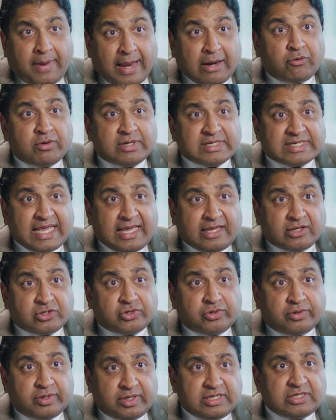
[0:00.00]
Pancreas
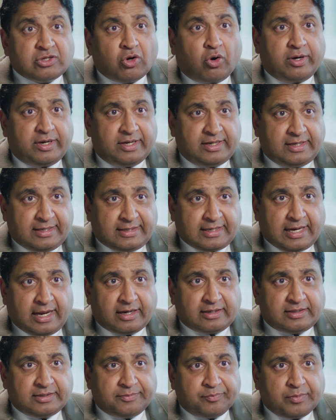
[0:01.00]
cancer is hard to
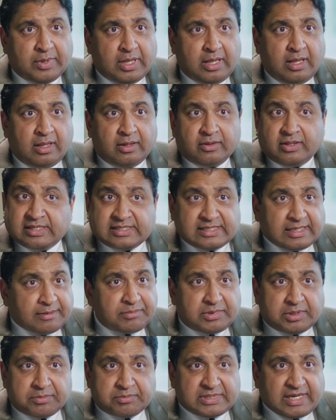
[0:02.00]
detect. The
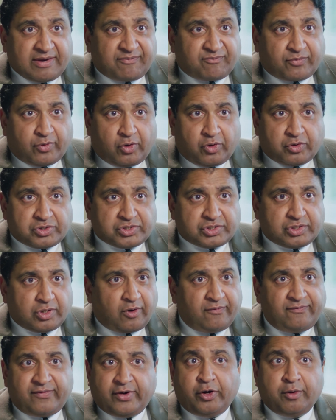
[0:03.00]
symptoms at first
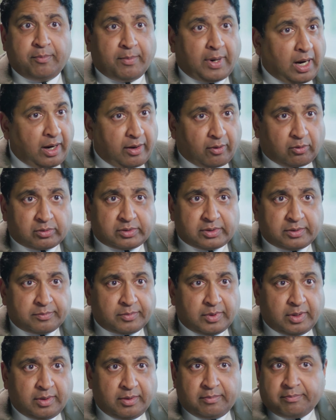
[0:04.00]
are very
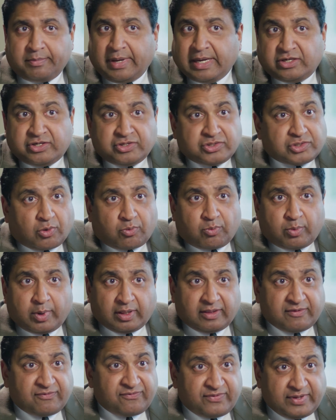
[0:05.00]
mild. Patients don't
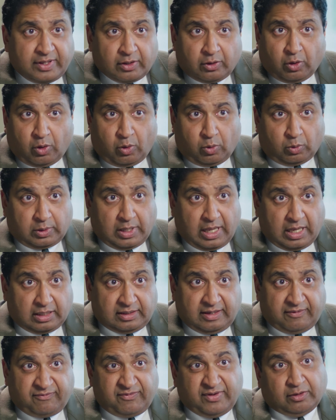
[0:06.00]
really feel a whole lot.
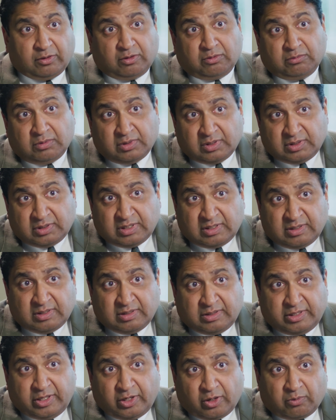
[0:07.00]
They feel,
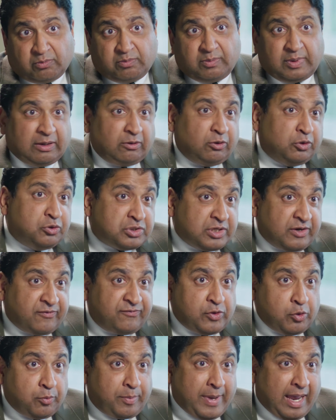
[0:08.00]
they're losing a
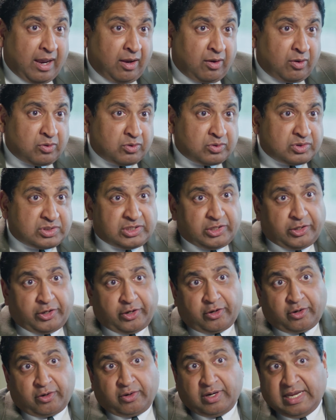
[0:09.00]
few pounds,
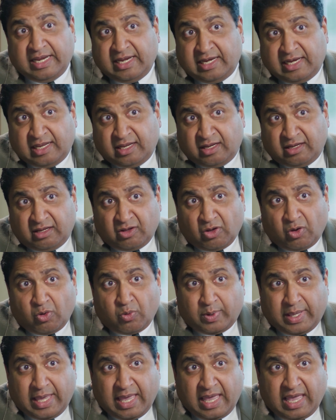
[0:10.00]
they're eating
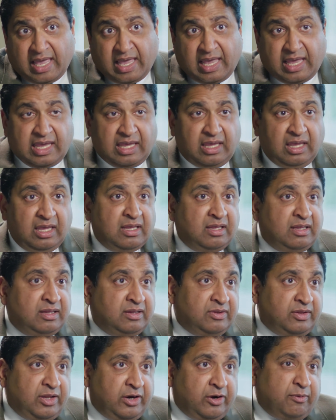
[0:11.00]
okay,
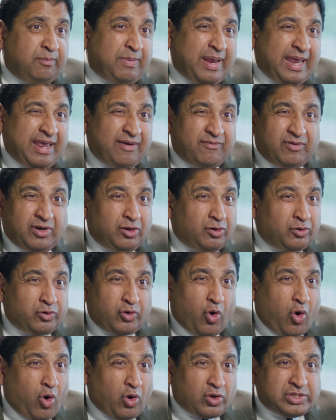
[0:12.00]
they may have a little
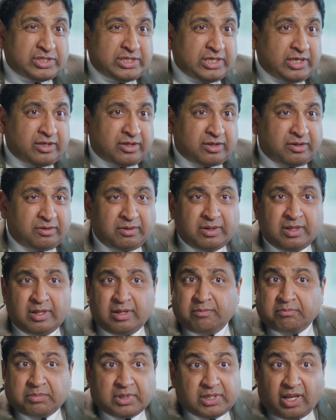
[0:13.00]
nausea,
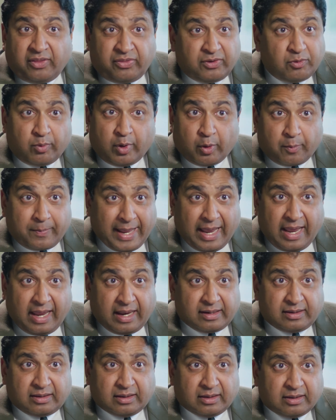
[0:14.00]
but nothing real
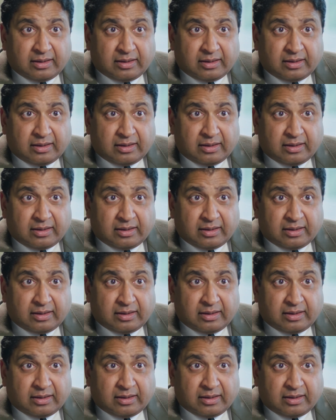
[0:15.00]
bad.